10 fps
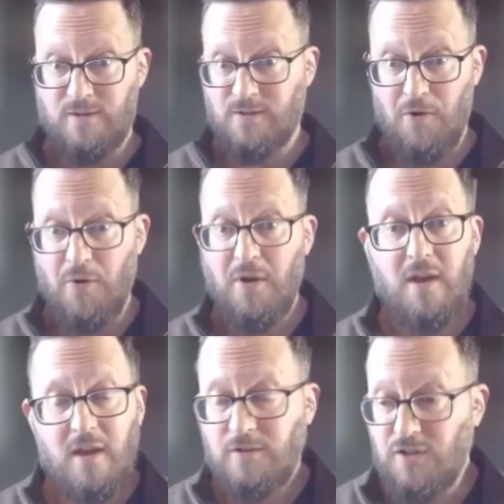So
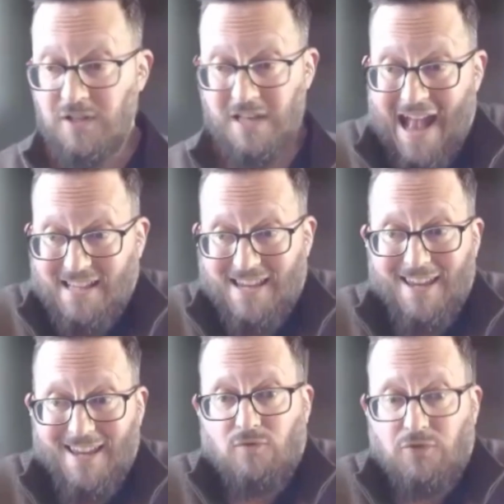just ask
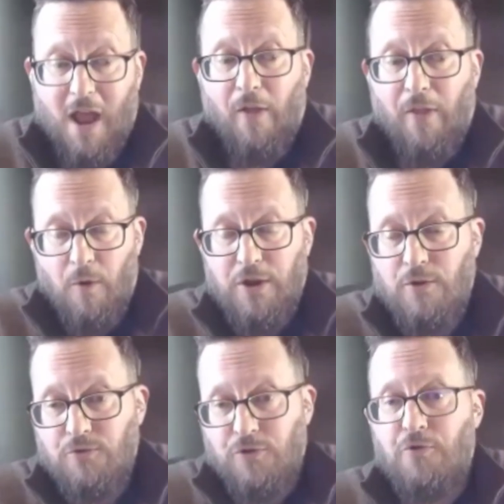it, tell it what
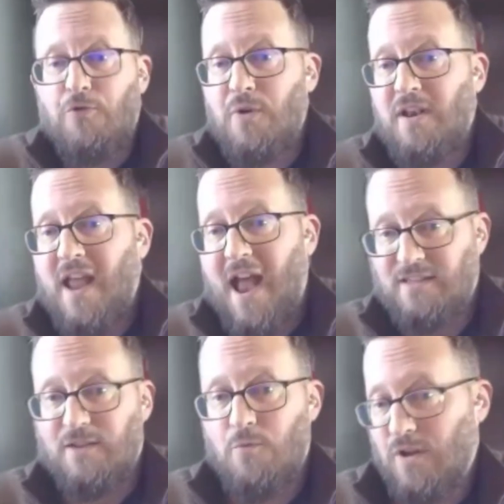you do, and
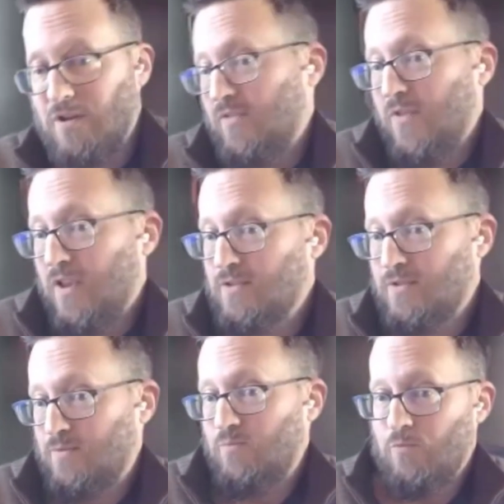ask it what it
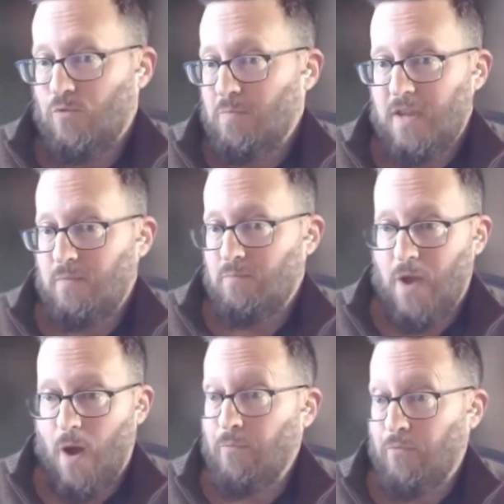thinks would be
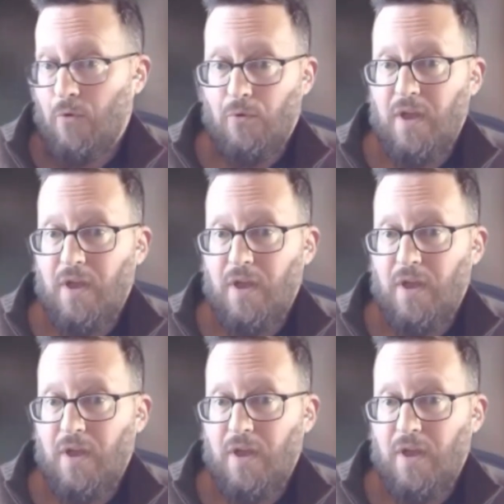helpful.